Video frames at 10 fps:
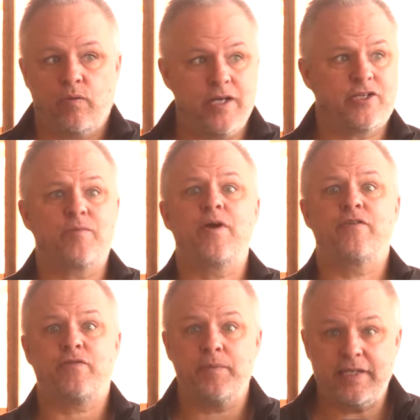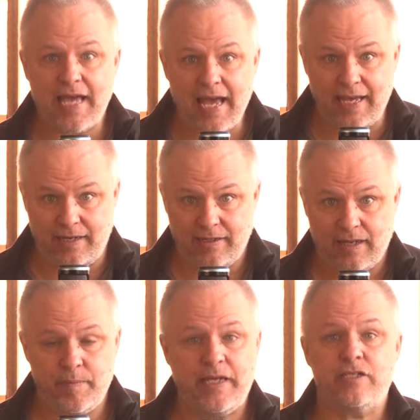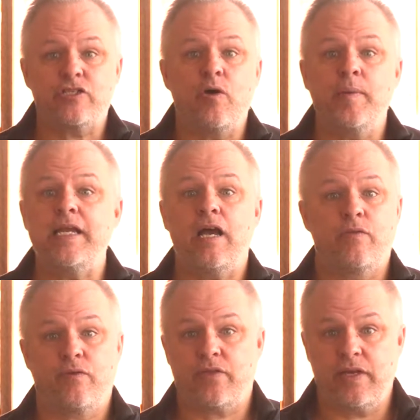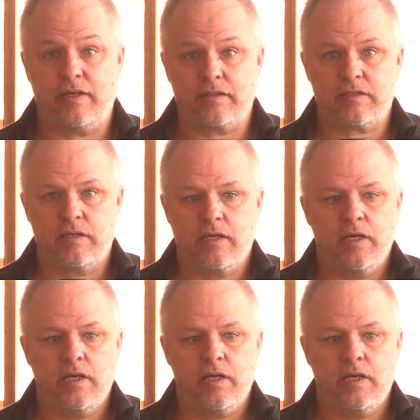Raised her brother from the dead. I mean, so many other things.